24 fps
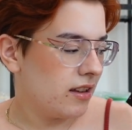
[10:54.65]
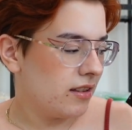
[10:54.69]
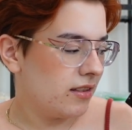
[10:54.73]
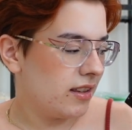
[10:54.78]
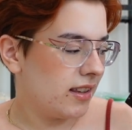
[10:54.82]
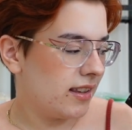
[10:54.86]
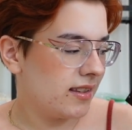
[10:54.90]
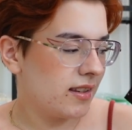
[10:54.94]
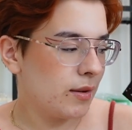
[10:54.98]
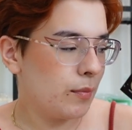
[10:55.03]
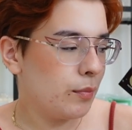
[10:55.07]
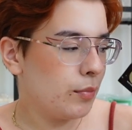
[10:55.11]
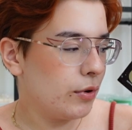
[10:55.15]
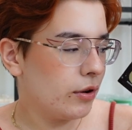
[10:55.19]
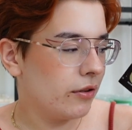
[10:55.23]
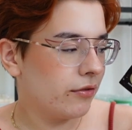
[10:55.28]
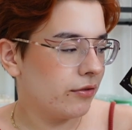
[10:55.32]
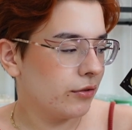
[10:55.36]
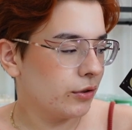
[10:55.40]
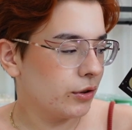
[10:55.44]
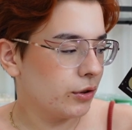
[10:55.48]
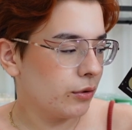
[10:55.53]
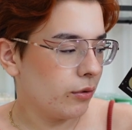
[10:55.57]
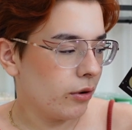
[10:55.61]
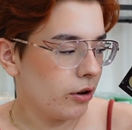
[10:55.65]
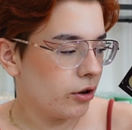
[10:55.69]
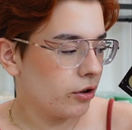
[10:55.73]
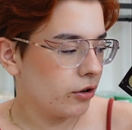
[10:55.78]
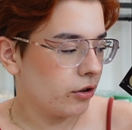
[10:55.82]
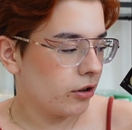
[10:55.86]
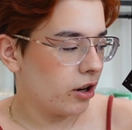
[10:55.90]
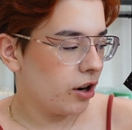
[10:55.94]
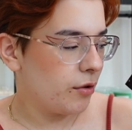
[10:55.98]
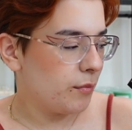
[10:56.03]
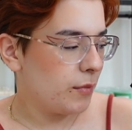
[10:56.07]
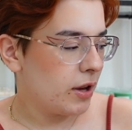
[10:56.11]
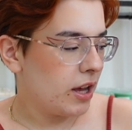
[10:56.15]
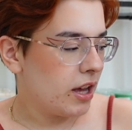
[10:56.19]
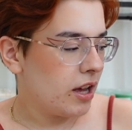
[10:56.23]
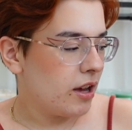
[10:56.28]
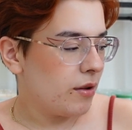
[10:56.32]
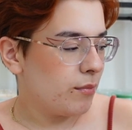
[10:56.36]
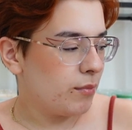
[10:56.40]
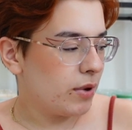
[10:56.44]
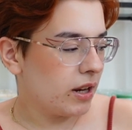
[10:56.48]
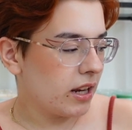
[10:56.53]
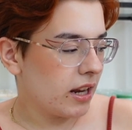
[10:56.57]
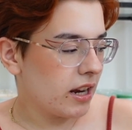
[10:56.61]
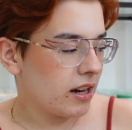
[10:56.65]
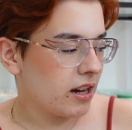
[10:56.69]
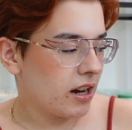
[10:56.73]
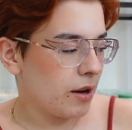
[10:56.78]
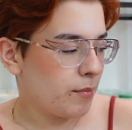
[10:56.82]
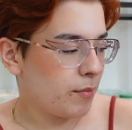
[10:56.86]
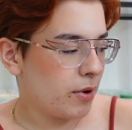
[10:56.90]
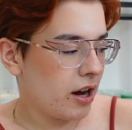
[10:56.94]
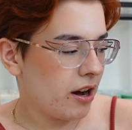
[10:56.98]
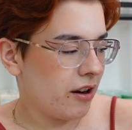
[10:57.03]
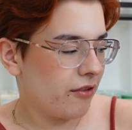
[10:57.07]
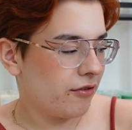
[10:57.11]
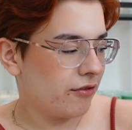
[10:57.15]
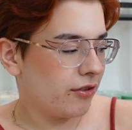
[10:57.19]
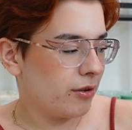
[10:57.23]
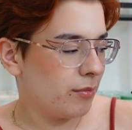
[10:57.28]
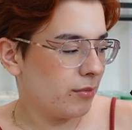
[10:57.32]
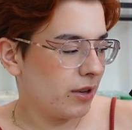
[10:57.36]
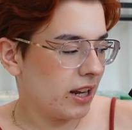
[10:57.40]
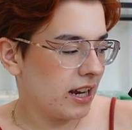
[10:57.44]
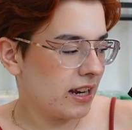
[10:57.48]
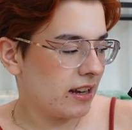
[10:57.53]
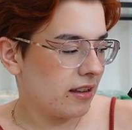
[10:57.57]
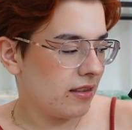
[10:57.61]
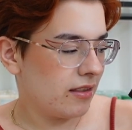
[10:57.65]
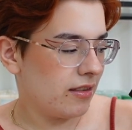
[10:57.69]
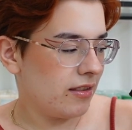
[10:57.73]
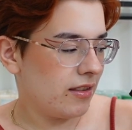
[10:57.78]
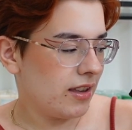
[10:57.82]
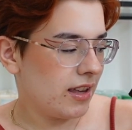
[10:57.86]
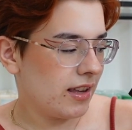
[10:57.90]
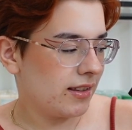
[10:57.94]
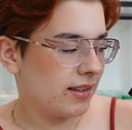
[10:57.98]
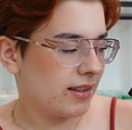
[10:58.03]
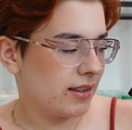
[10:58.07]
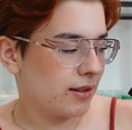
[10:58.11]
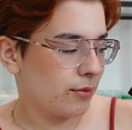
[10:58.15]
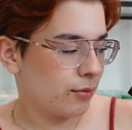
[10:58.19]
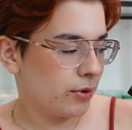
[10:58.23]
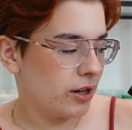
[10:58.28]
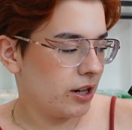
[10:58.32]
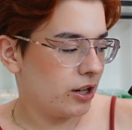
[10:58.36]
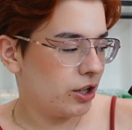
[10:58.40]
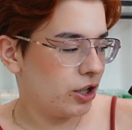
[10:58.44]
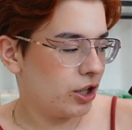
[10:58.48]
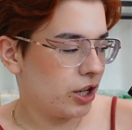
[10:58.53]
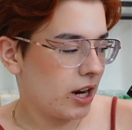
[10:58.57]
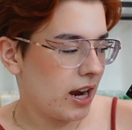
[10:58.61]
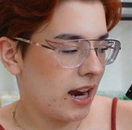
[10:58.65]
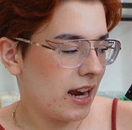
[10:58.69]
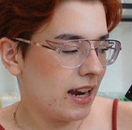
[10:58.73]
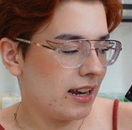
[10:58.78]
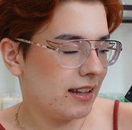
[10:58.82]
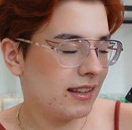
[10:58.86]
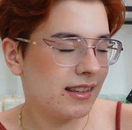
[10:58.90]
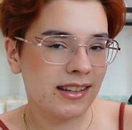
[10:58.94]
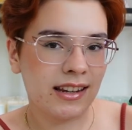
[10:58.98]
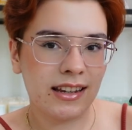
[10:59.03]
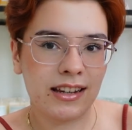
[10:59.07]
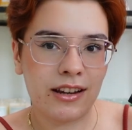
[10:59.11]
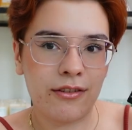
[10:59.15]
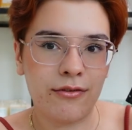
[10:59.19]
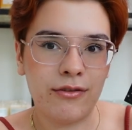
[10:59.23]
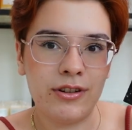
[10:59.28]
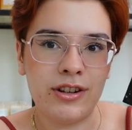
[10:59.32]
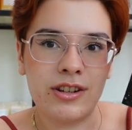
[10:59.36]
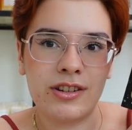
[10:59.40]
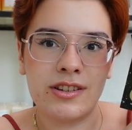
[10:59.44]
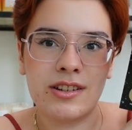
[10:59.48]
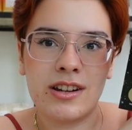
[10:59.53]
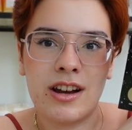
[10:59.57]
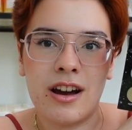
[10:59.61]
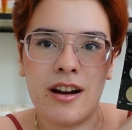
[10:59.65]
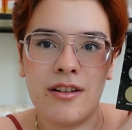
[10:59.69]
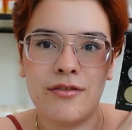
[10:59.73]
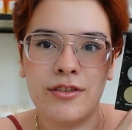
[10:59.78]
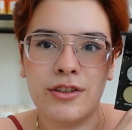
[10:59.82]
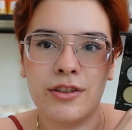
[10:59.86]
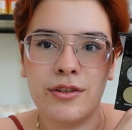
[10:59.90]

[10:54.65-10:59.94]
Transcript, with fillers: This is a beautiful duochrome, but like apart from like these three shades, like if we just cover